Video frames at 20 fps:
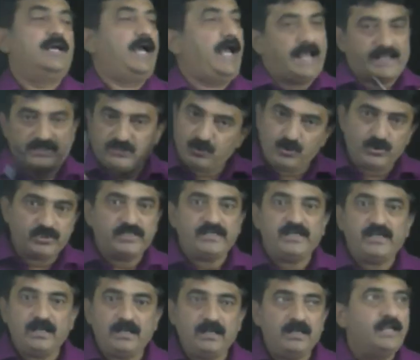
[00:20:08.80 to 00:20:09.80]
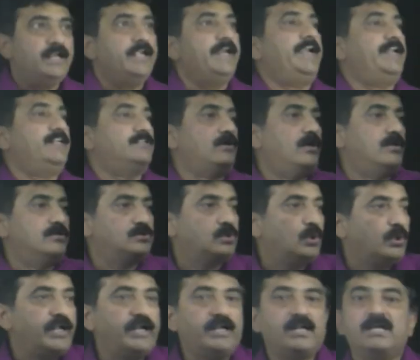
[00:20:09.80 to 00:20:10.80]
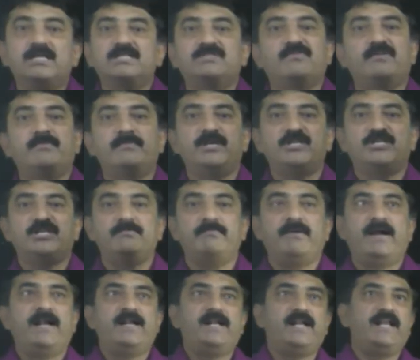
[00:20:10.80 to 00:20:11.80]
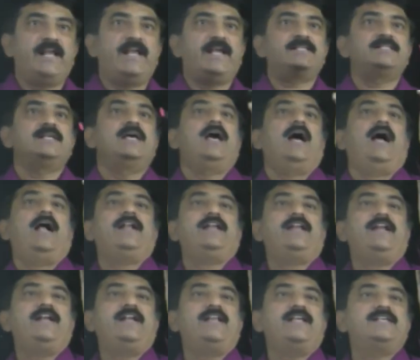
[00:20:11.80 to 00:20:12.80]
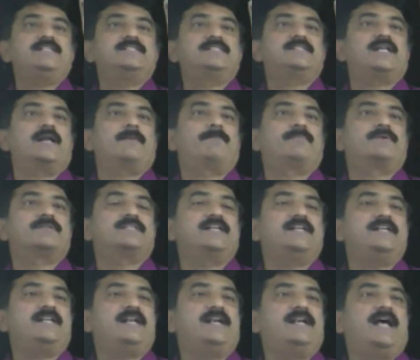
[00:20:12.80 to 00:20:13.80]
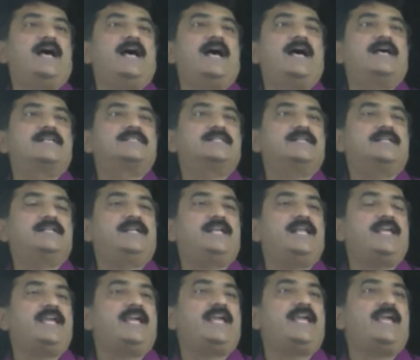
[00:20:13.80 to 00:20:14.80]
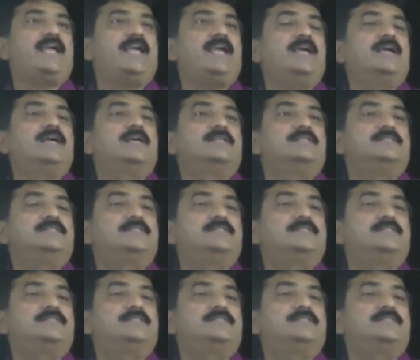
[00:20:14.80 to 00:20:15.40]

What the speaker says: As usual, it is also a transformation matrix, and it is represented as T